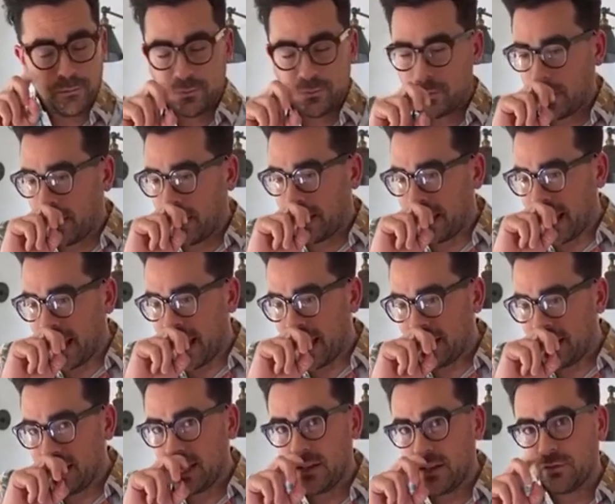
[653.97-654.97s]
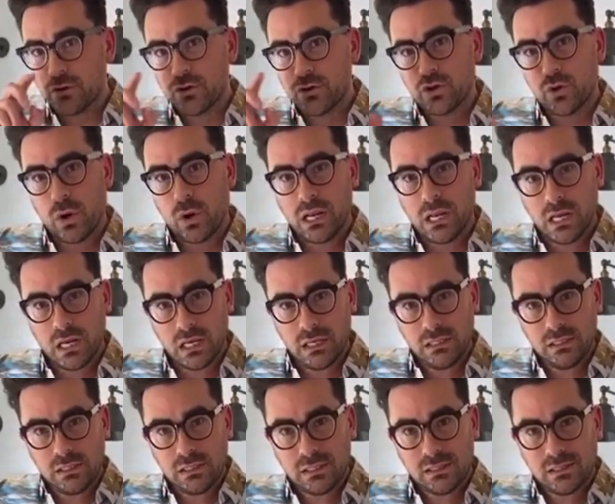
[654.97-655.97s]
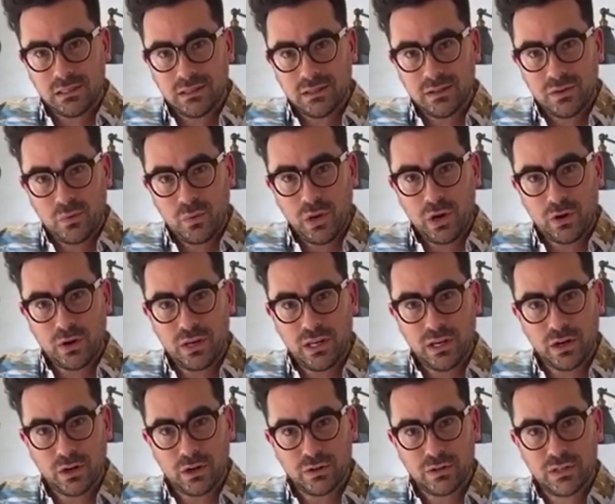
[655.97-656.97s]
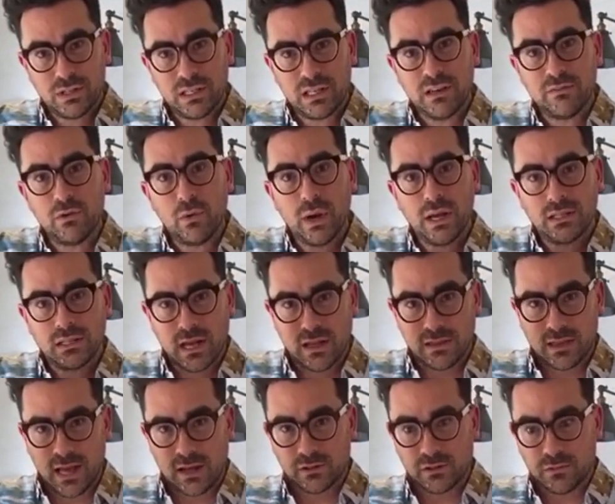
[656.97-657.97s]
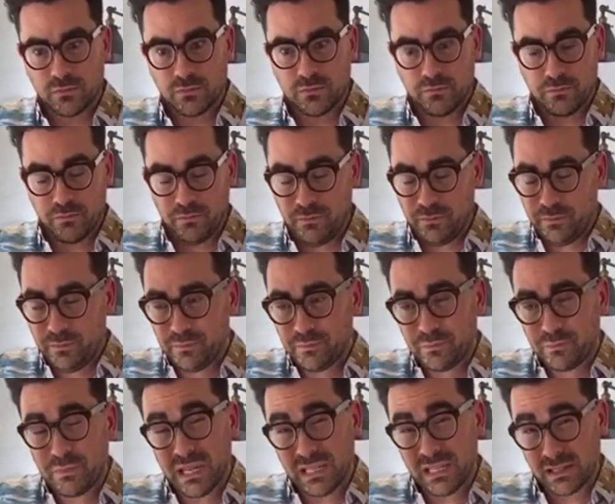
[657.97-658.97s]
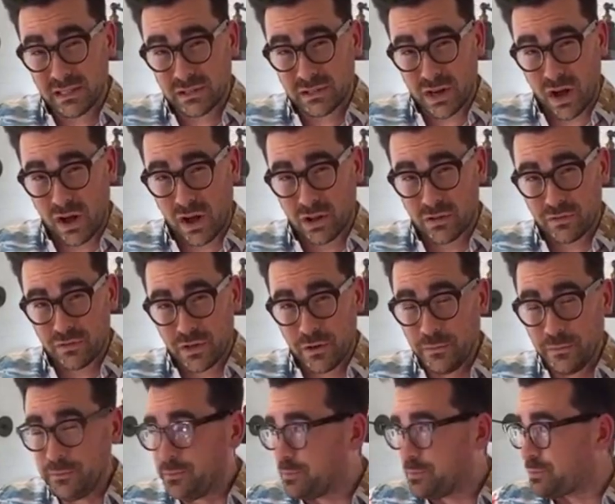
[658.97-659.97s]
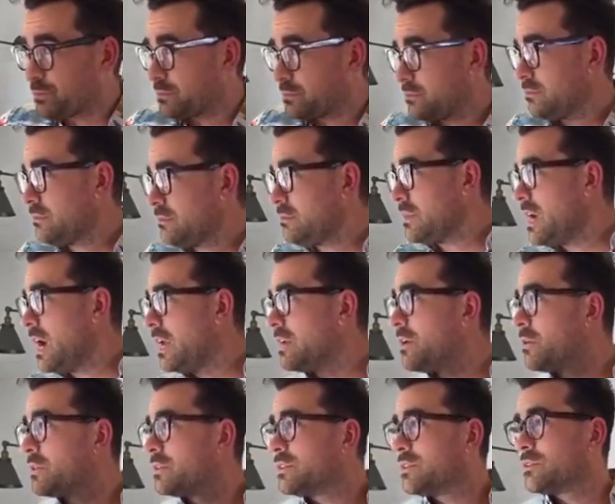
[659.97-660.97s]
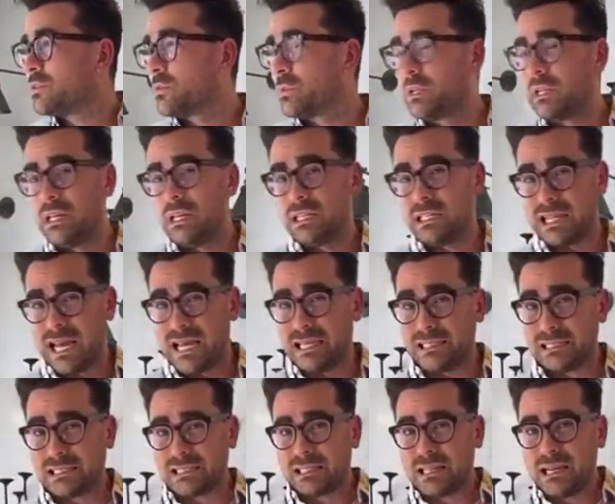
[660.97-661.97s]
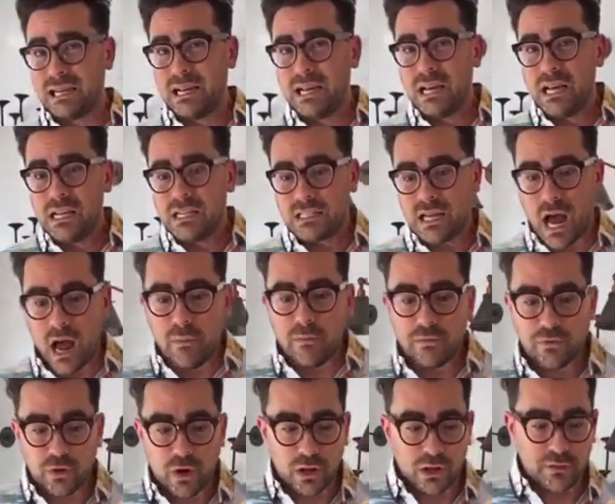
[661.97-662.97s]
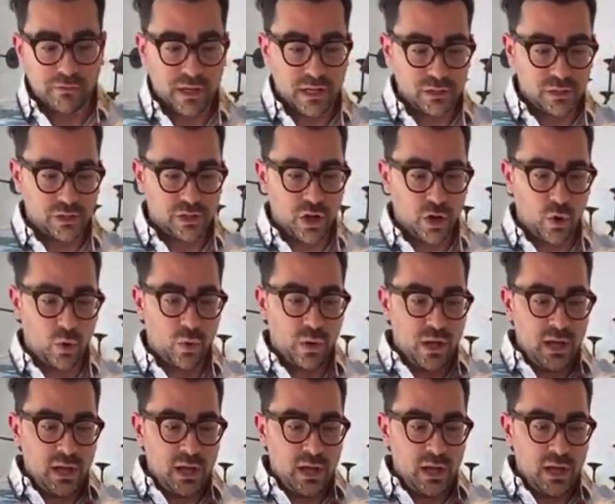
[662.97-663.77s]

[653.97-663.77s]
Again, if you're joining us, we are here to give away 10,000 pizzas to all of you. I know this is a really intense time for all of us, so